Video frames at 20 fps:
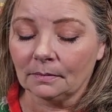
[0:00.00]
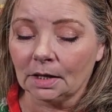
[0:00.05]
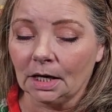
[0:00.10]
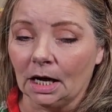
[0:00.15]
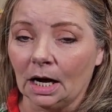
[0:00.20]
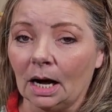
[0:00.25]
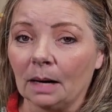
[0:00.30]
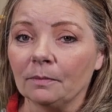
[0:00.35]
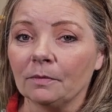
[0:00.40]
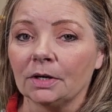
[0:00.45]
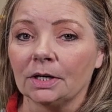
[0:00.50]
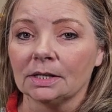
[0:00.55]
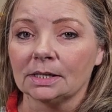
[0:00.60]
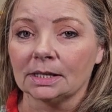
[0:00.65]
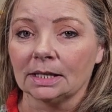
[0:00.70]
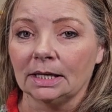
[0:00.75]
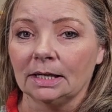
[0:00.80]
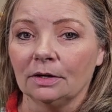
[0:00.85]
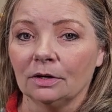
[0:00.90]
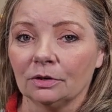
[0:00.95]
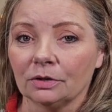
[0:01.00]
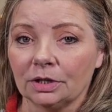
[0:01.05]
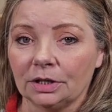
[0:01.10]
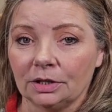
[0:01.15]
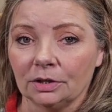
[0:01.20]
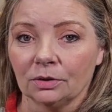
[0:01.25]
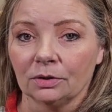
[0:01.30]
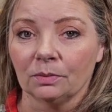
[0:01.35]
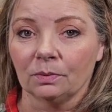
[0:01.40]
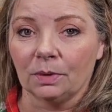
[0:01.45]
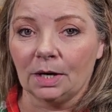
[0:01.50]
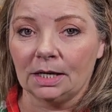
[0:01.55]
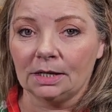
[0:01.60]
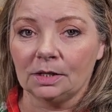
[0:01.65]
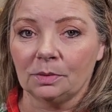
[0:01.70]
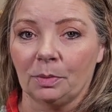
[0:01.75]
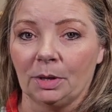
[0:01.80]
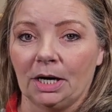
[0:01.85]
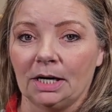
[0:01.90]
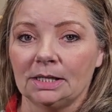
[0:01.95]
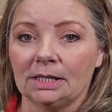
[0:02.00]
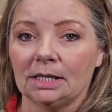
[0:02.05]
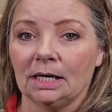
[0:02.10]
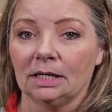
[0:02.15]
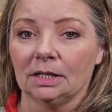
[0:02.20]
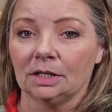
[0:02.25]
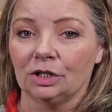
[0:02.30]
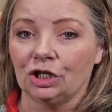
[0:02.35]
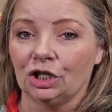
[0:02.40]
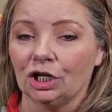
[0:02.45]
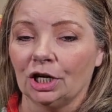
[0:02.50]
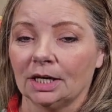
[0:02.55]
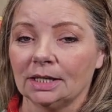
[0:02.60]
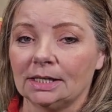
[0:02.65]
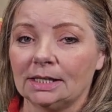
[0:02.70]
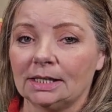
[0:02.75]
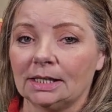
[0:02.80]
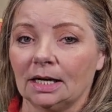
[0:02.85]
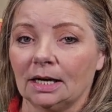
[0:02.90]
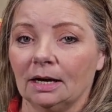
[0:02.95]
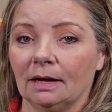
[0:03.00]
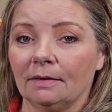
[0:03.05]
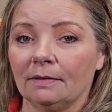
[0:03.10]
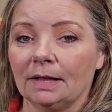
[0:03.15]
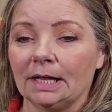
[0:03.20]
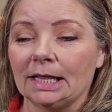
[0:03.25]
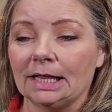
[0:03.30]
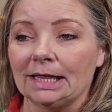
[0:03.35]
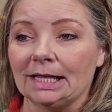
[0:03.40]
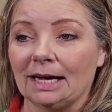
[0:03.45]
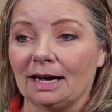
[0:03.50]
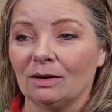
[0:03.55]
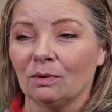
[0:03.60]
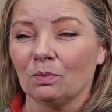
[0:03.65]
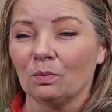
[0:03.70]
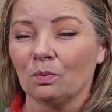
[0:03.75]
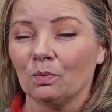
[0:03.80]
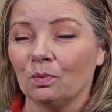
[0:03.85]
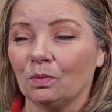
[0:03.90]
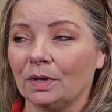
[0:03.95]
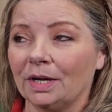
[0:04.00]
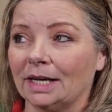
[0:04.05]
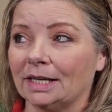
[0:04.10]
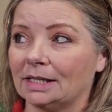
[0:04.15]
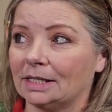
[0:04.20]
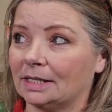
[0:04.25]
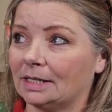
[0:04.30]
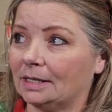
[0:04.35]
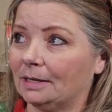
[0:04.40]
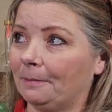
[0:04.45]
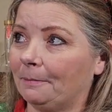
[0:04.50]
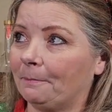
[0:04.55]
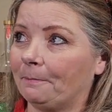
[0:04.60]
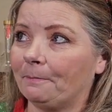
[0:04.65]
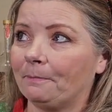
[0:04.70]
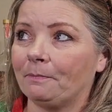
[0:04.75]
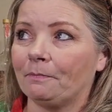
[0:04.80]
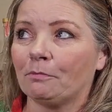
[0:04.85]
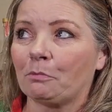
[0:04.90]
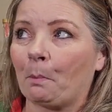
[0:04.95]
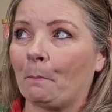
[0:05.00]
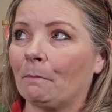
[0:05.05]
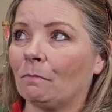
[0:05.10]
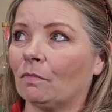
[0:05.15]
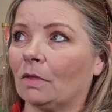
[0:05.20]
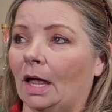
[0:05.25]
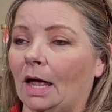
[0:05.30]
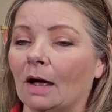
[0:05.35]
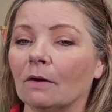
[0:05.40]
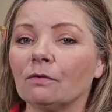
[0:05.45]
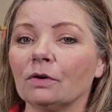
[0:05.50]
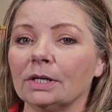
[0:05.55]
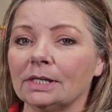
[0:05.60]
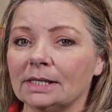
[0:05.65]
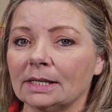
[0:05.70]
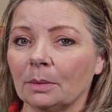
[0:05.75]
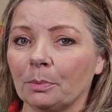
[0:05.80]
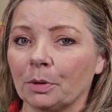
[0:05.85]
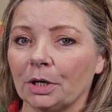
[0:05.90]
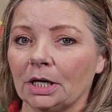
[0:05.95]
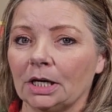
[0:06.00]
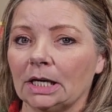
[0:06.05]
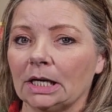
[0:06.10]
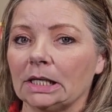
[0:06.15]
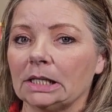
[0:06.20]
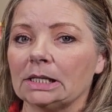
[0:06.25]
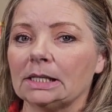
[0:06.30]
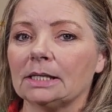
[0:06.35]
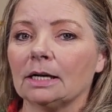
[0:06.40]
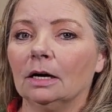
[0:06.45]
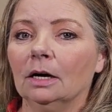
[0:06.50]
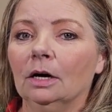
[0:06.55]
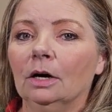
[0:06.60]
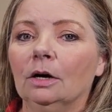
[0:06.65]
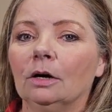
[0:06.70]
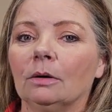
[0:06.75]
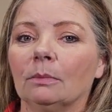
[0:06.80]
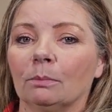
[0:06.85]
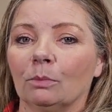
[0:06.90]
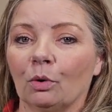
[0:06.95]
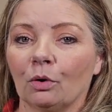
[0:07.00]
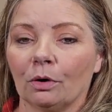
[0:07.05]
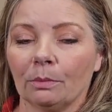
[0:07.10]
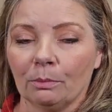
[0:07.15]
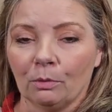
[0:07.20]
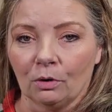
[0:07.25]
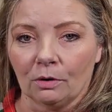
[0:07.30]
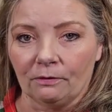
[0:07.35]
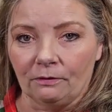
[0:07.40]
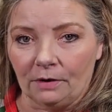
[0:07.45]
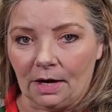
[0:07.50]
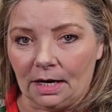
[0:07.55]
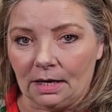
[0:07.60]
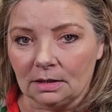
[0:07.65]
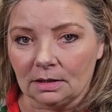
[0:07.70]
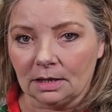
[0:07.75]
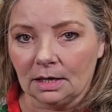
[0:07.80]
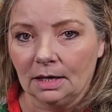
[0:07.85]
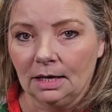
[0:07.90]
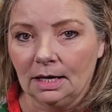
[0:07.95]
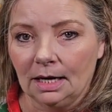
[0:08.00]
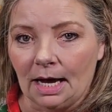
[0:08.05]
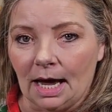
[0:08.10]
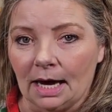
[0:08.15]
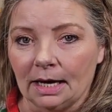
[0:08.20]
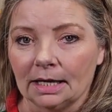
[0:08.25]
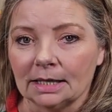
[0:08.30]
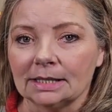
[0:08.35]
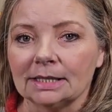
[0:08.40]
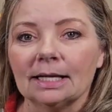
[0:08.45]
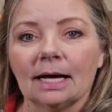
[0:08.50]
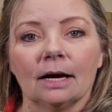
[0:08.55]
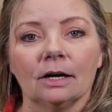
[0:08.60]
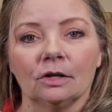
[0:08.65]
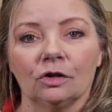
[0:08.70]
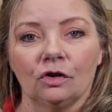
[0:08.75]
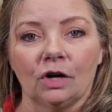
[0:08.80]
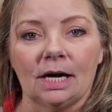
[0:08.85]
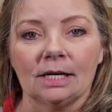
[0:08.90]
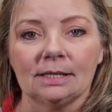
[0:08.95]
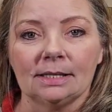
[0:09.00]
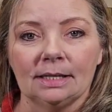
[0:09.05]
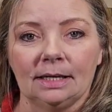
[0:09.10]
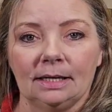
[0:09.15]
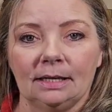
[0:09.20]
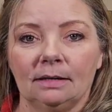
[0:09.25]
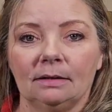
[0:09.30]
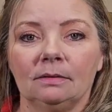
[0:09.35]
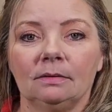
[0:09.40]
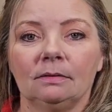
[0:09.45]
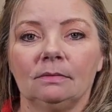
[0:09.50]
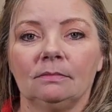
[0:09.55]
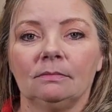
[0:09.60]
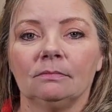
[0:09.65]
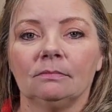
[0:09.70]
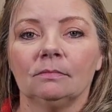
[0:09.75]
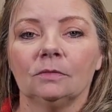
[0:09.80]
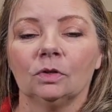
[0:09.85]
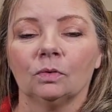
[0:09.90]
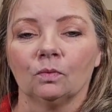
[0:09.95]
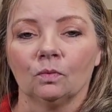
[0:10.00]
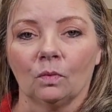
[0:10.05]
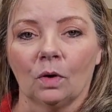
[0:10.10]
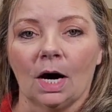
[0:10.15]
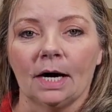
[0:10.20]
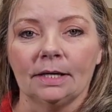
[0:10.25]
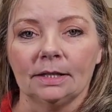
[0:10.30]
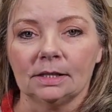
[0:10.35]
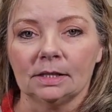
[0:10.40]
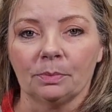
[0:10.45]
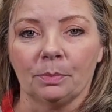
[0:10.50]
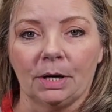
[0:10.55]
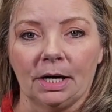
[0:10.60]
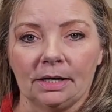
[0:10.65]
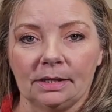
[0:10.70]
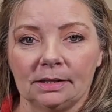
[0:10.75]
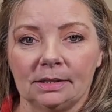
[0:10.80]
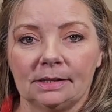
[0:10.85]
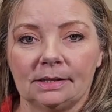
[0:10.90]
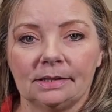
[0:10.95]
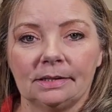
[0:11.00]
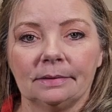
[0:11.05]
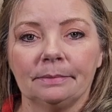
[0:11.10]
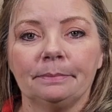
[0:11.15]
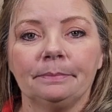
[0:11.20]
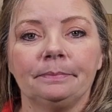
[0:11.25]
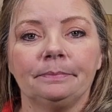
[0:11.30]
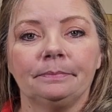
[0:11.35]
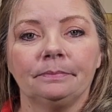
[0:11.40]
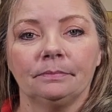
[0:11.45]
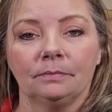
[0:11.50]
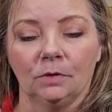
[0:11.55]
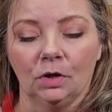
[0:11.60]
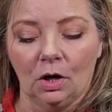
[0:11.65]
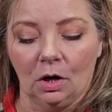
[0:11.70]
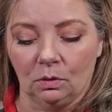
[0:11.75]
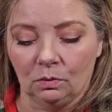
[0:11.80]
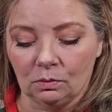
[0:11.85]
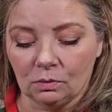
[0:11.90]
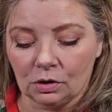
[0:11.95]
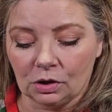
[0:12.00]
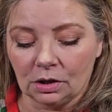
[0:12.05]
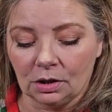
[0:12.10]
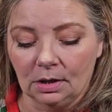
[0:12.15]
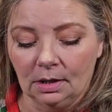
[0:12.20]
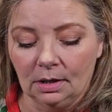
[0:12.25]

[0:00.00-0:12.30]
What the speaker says: Obviously, there's still the rice spice. Just that it's every sip it gets more and more faint, and it's that grassy rice spice note.